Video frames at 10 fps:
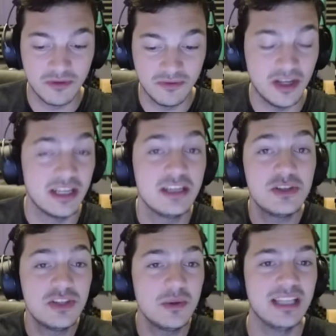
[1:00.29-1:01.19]
fun. And did you
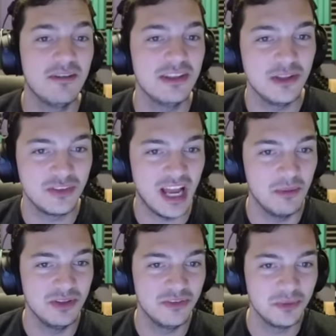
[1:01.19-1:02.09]
see what level those
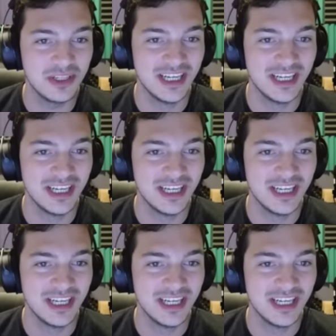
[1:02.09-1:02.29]
goblins were?